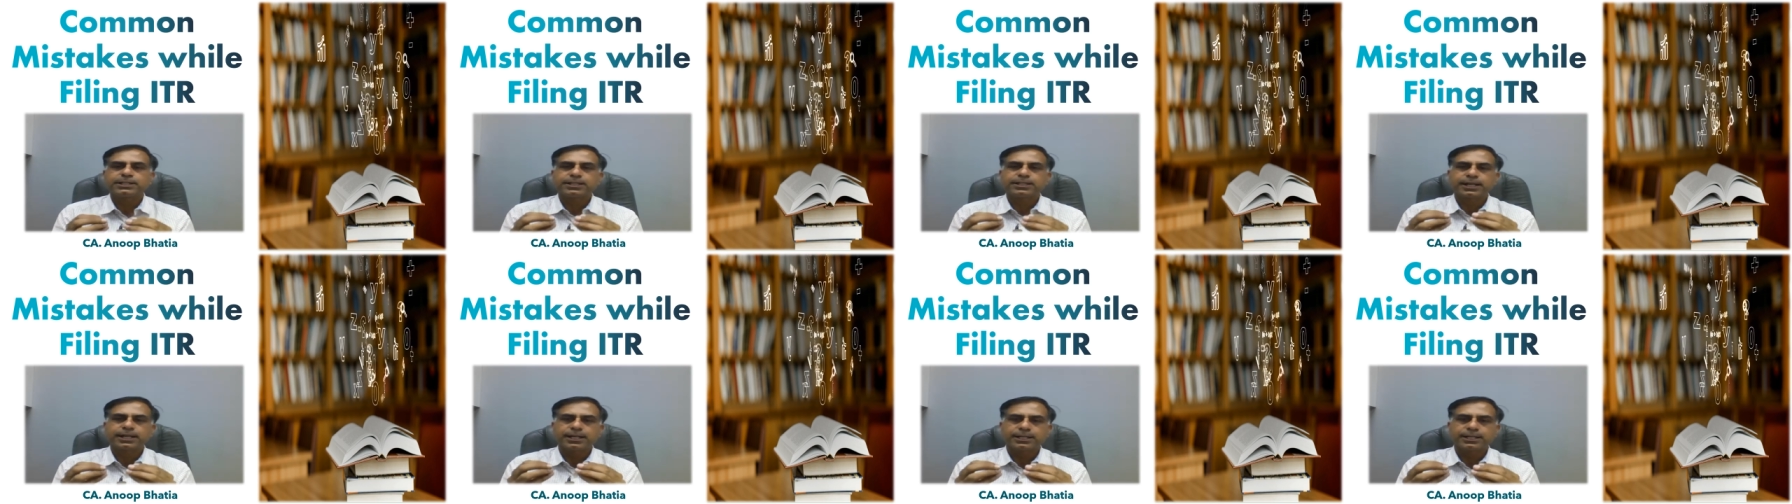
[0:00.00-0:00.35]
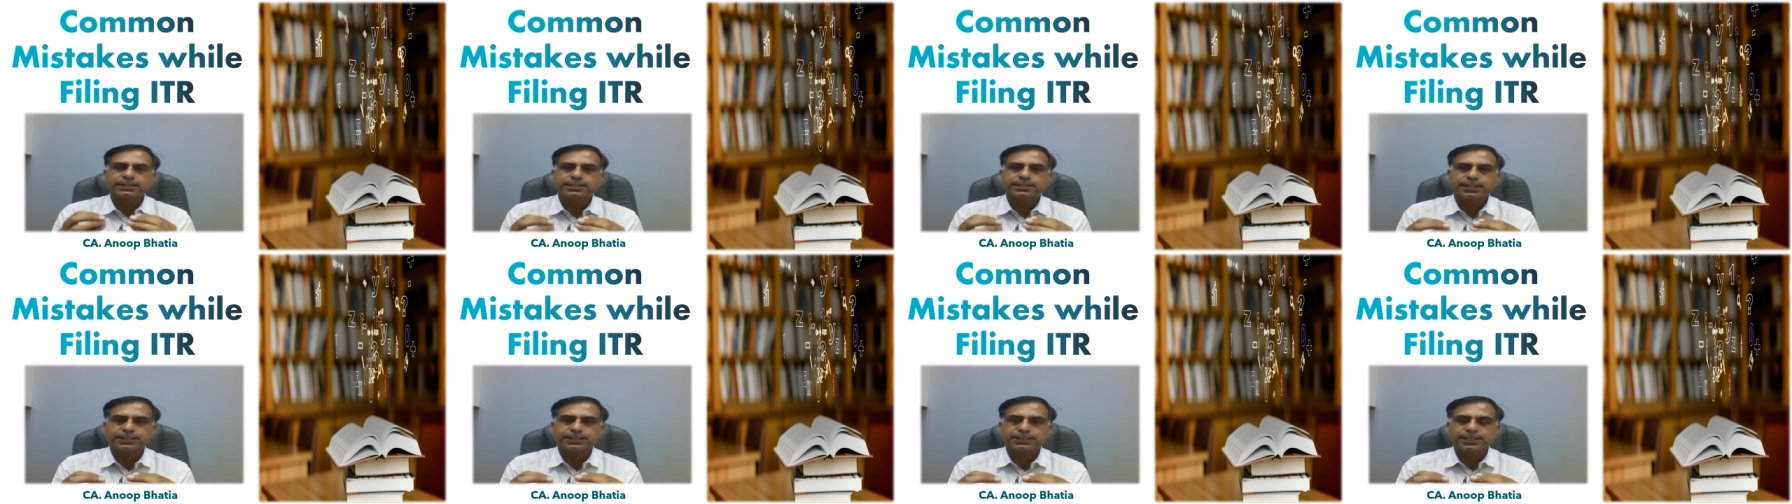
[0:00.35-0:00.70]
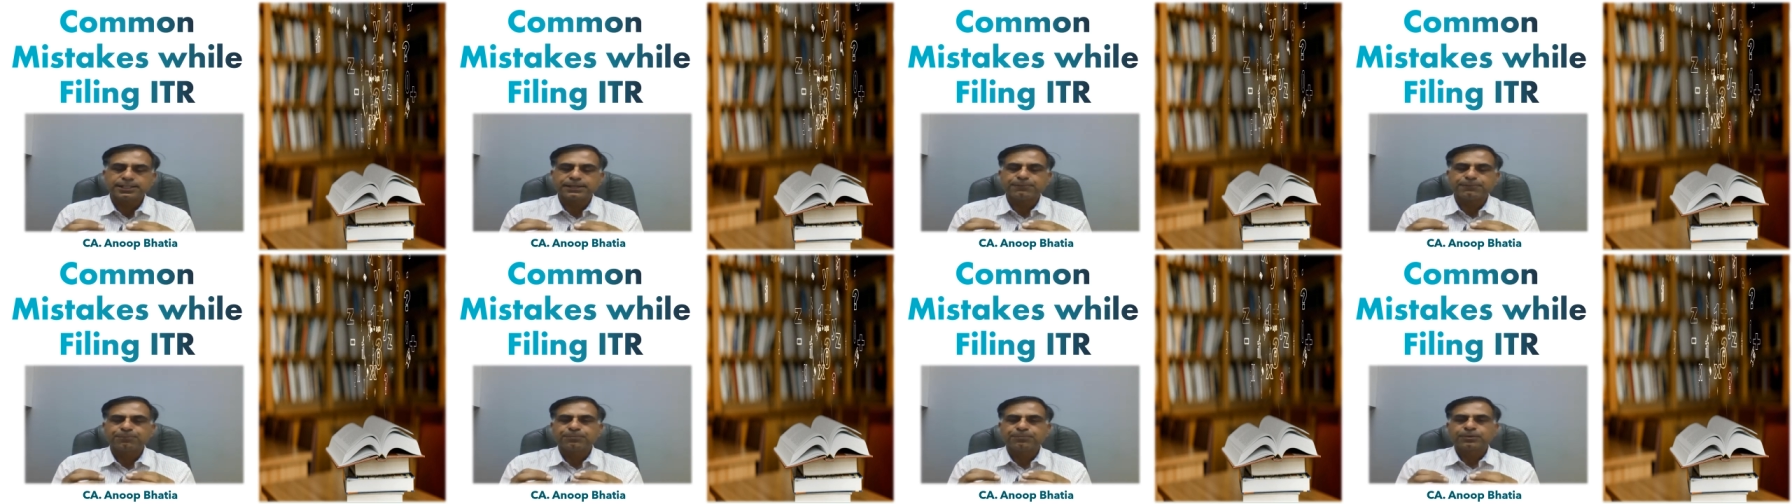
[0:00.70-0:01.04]
the
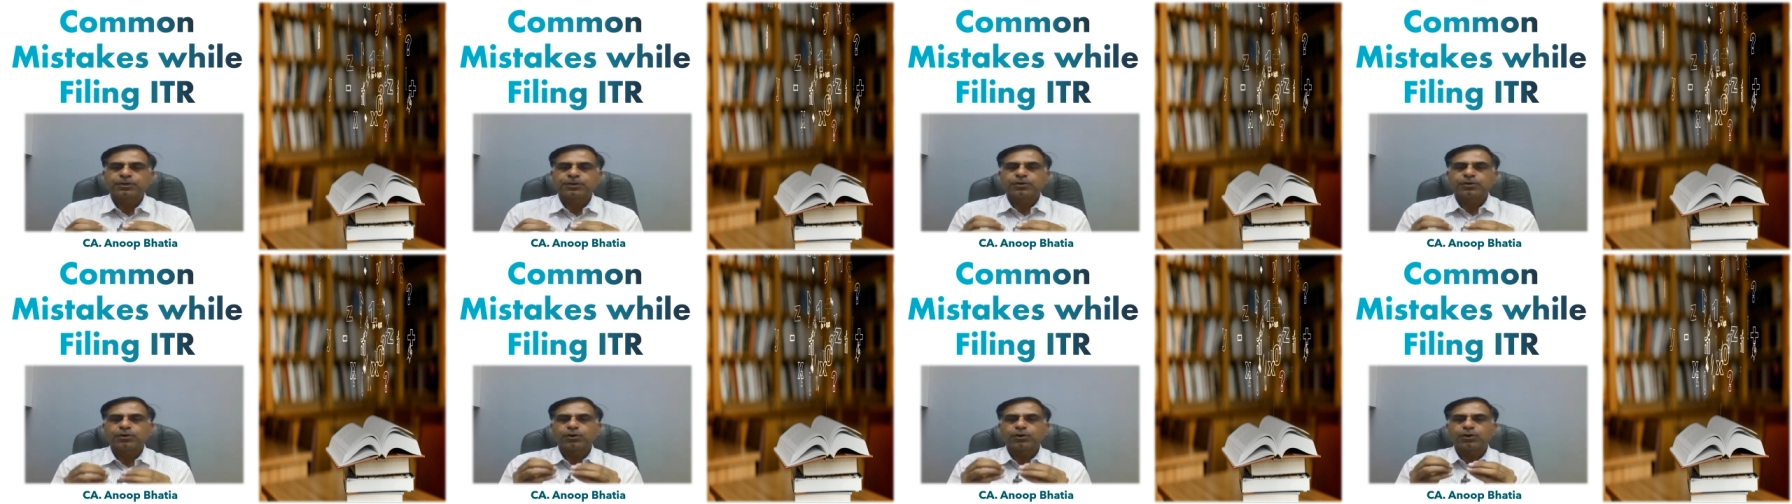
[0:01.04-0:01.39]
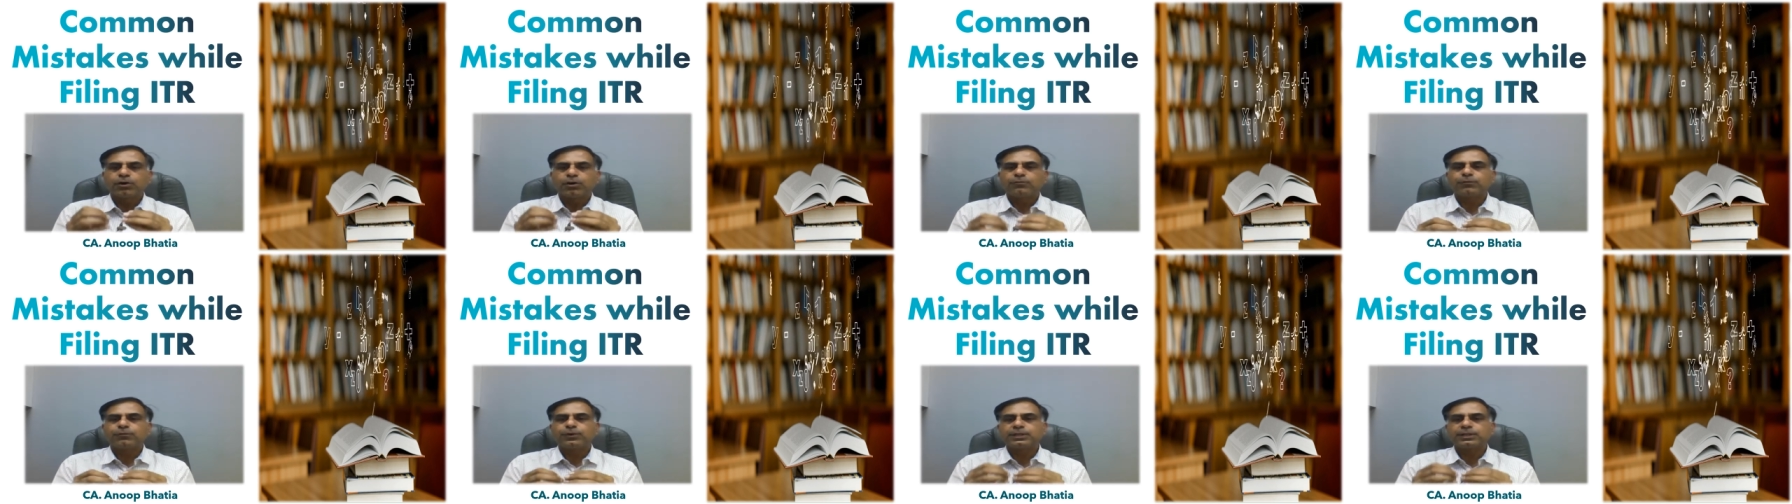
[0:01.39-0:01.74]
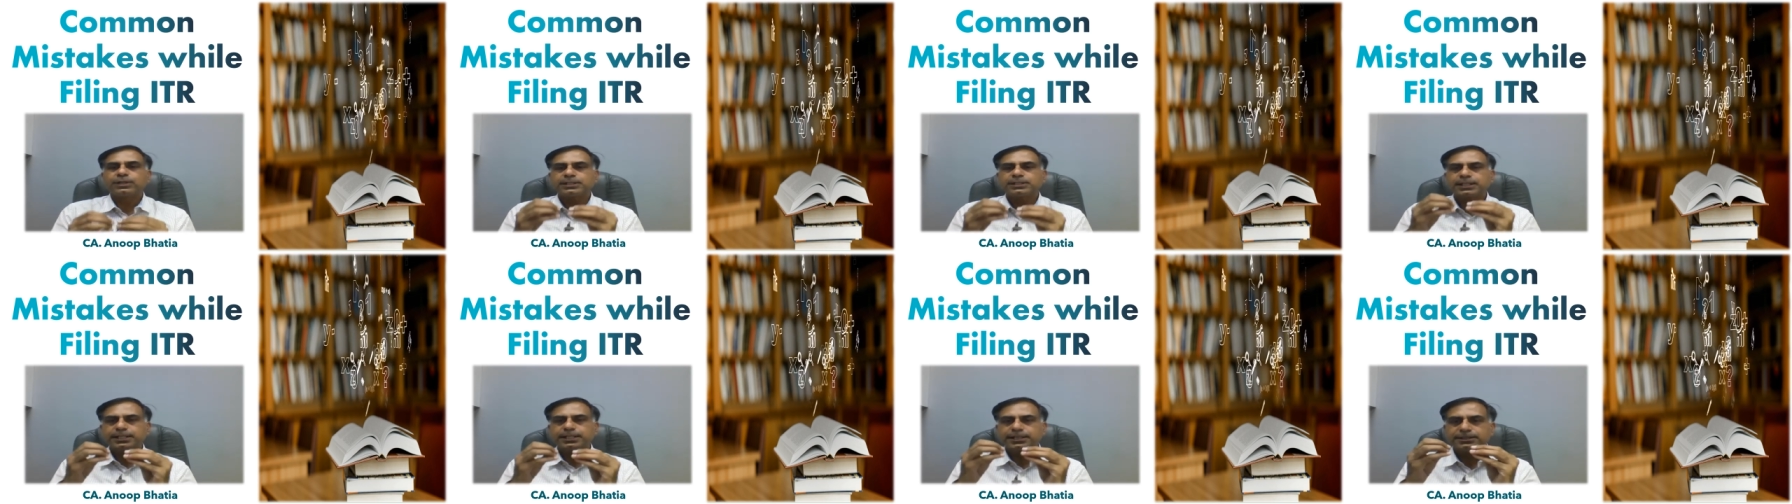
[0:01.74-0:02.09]
assessee
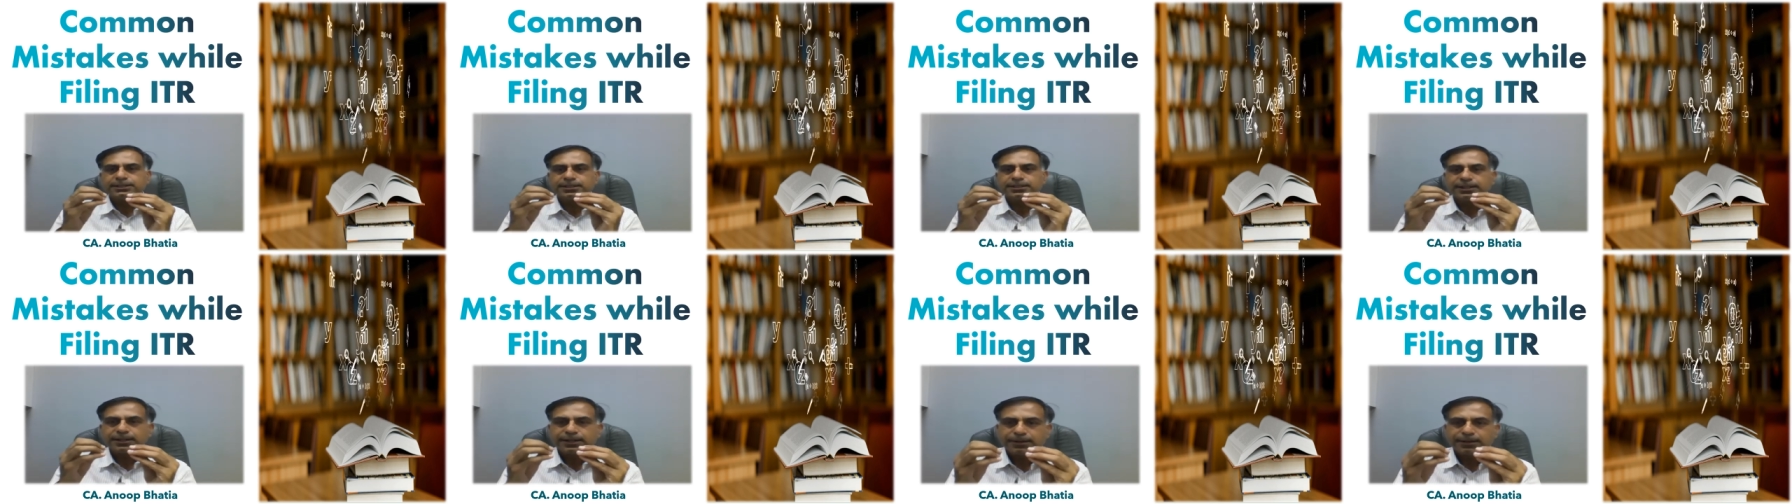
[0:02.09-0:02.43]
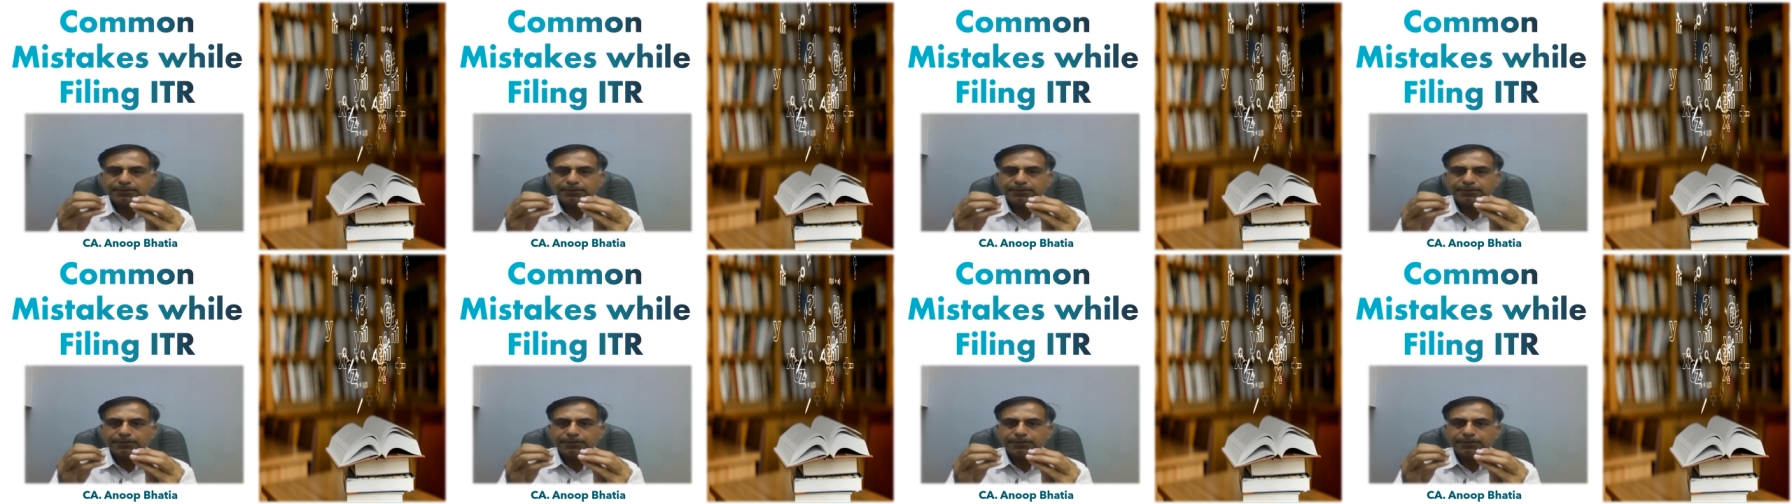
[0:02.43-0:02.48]
offers his